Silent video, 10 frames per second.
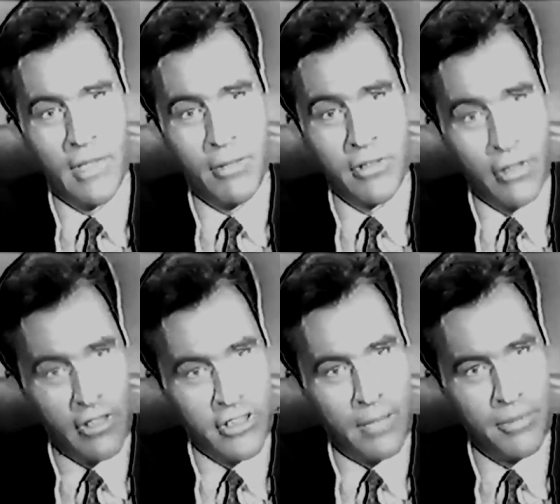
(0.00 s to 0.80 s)
There was an
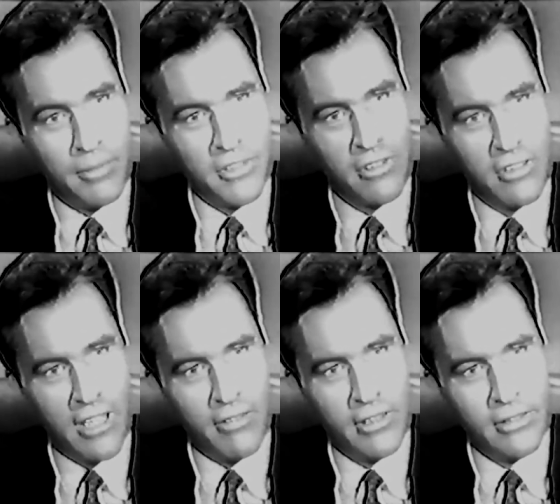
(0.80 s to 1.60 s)
autopsy, Mr.
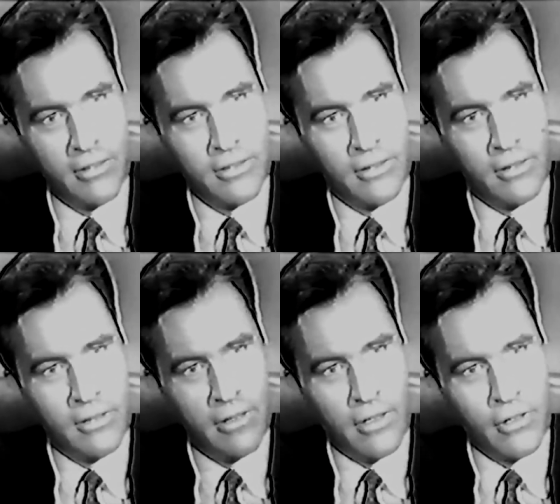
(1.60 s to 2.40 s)
Slattery.
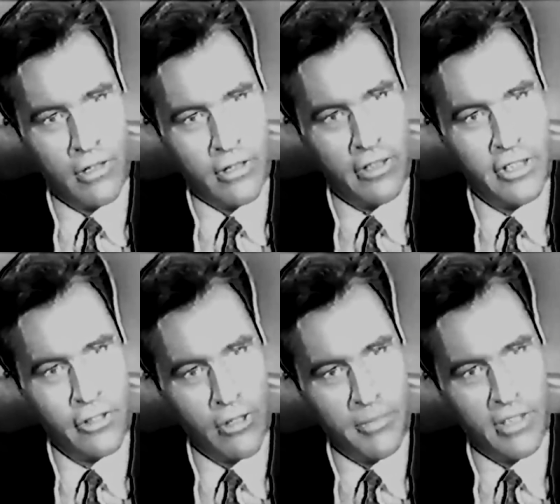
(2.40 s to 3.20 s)
The coroner
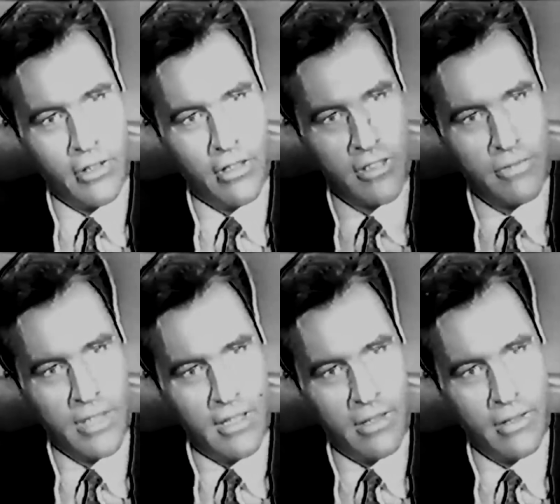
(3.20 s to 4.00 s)
determined the cause
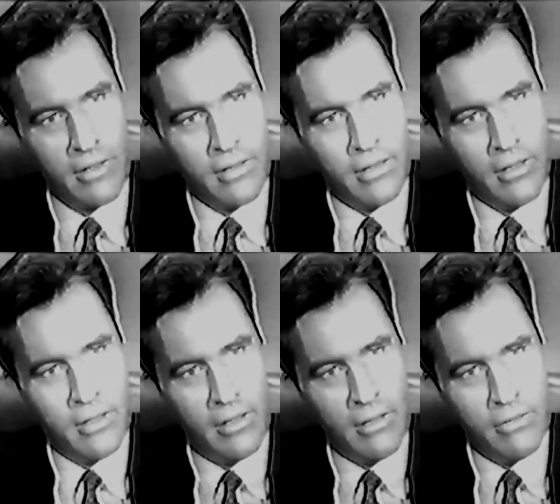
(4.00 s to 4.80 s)
of death.
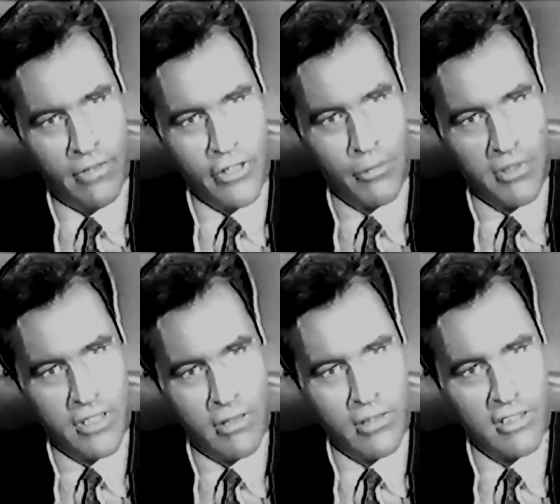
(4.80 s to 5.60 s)
Fancher
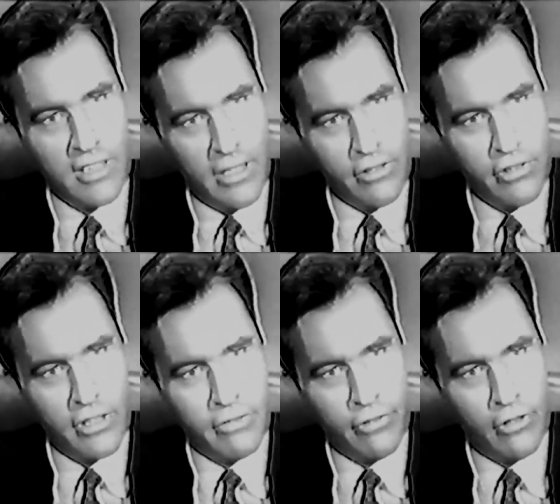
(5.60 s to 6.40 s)
was seriously
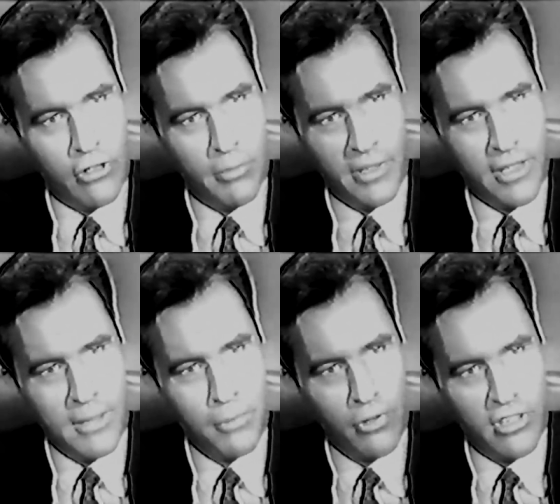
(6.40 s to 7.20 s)
injured in the fall, but
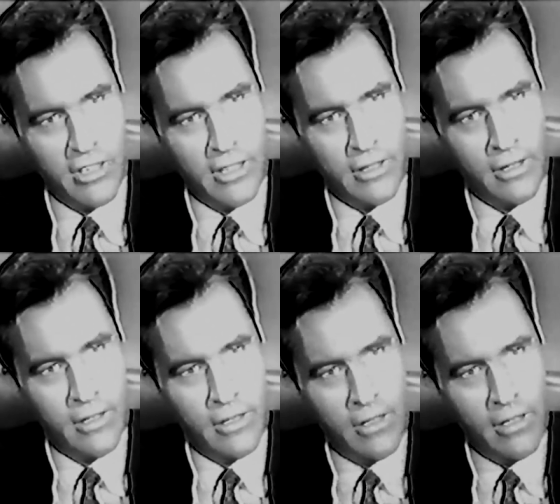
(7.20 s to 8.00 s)
not mortally.
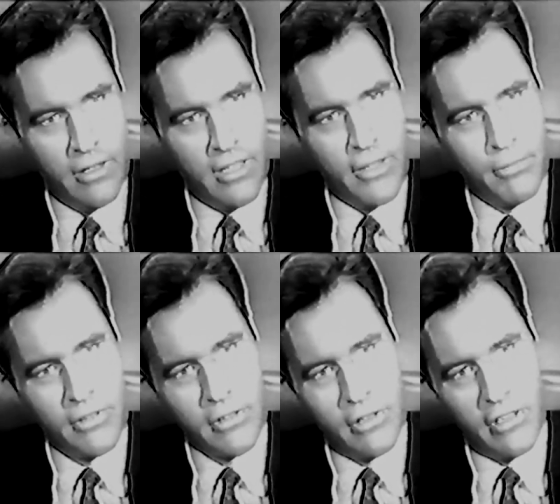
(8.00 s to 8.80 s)
Death
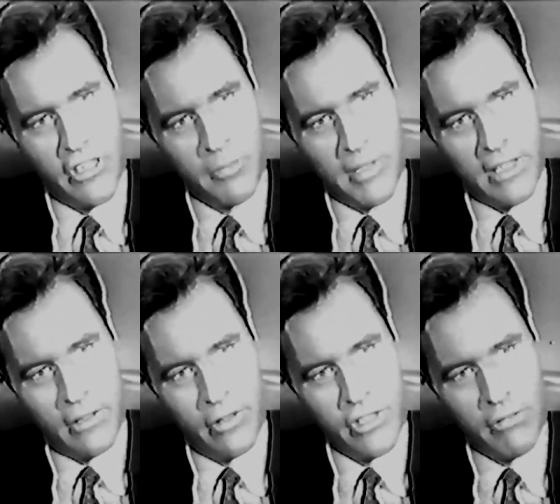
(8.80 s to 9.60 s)
was caused by an
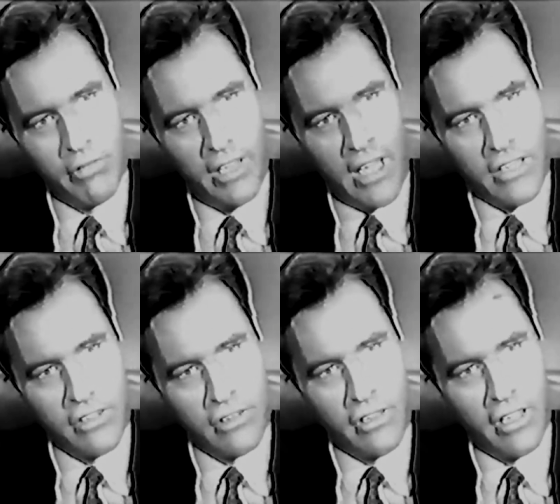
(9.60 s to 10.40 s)
allergic
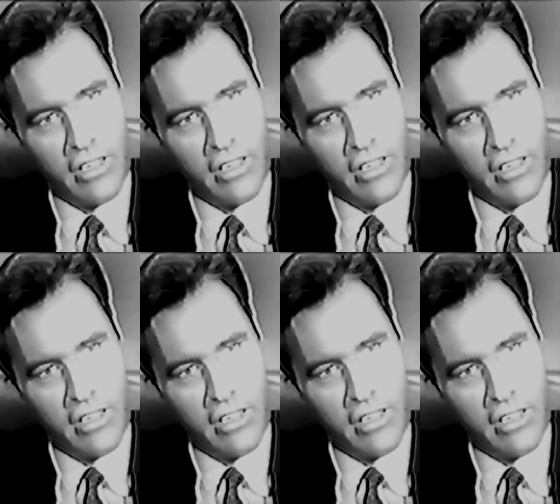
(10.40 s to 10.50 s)
reaction to